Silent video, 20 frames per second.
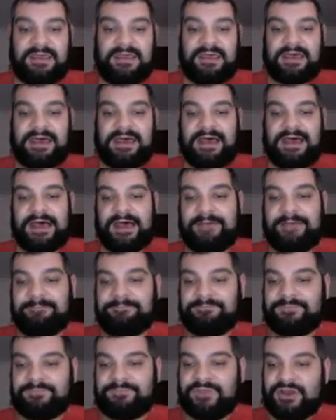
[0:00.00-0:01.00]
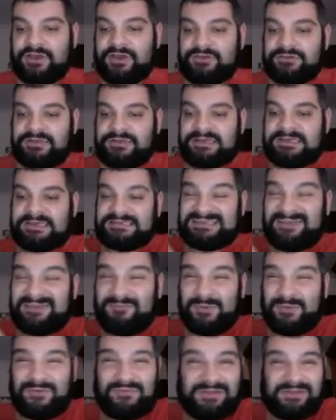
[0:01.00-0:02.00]
Is
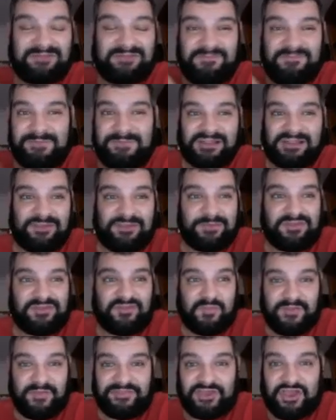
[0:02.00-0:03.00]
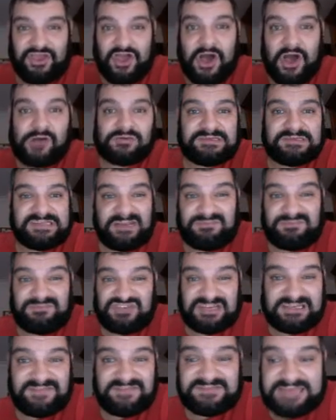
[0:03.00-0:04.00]
everyone really familiar with what the goals and
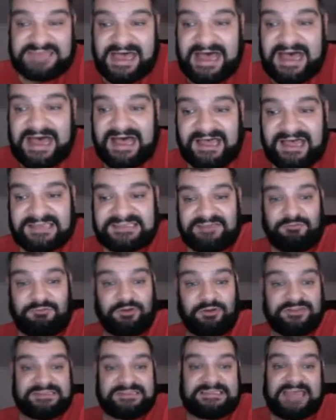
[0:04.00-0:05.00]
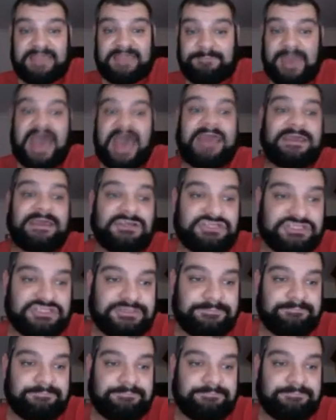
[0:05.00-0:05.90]
objectives are? Is everyone on the same page?